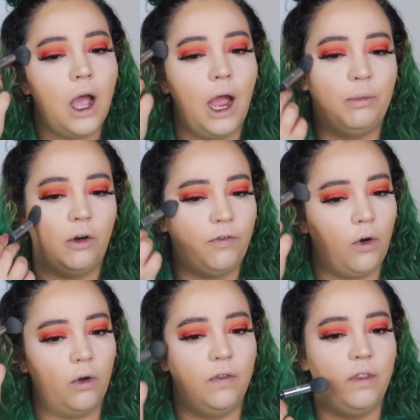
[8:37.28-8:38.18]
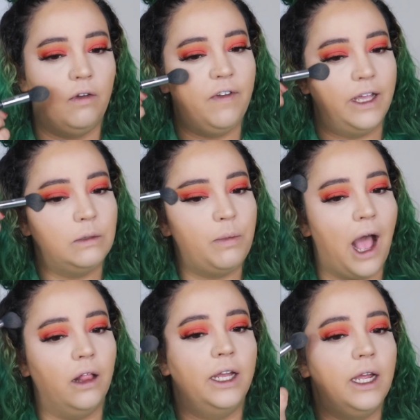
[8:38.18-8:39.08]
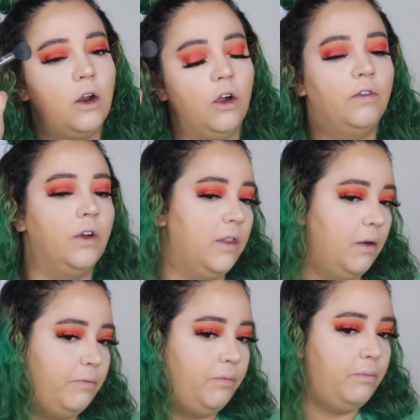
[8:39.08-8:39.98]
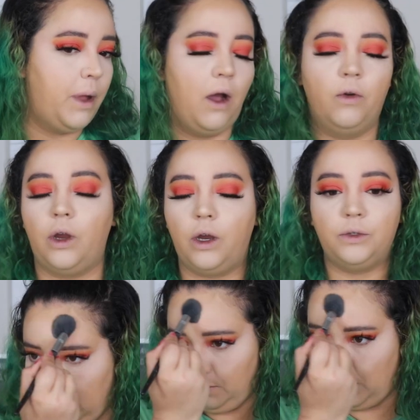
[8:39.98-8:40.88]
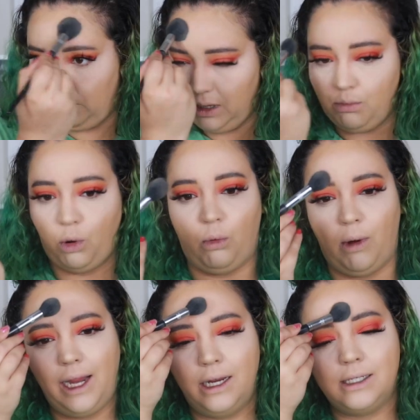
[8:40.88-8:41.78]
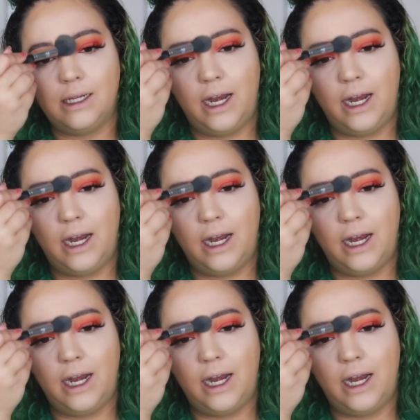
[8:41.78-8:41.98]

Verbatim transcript: I prefer the face palette over the powder. That made me bright.